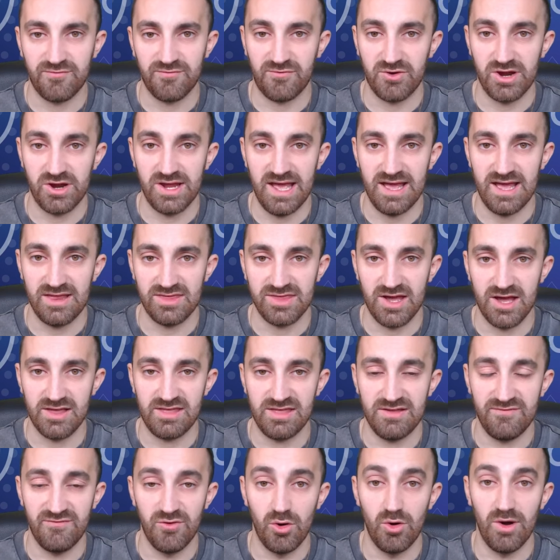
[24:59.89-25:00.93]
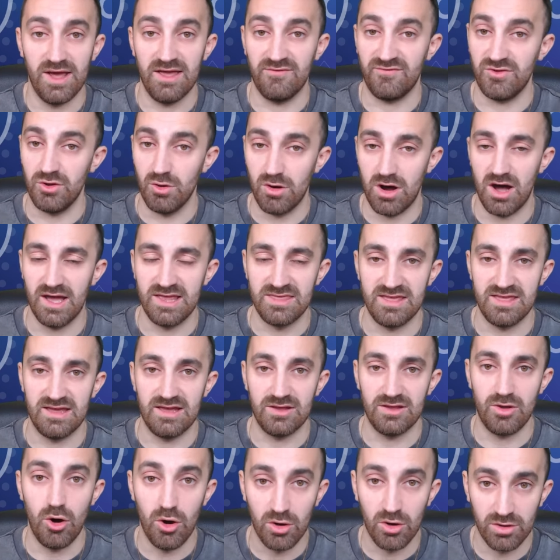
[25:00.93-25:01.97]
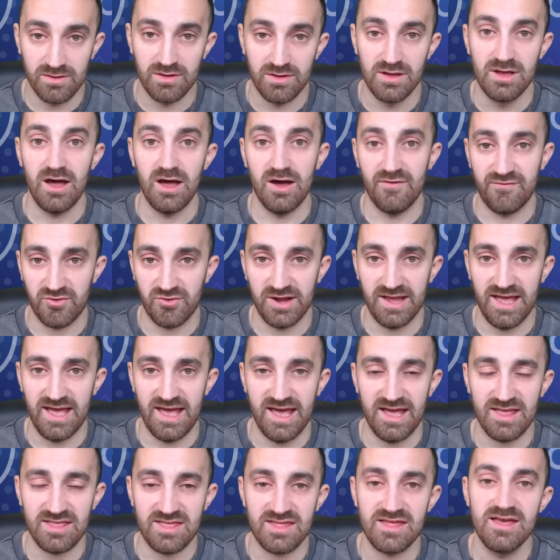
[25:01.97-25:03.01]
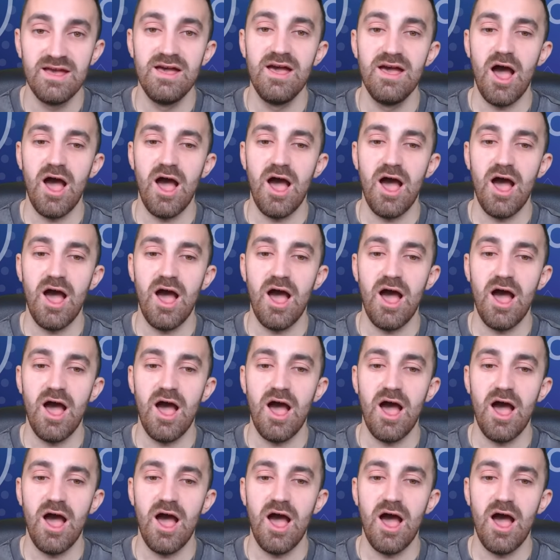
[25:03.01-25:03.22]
free hit 34 if you are indeed on a free hit.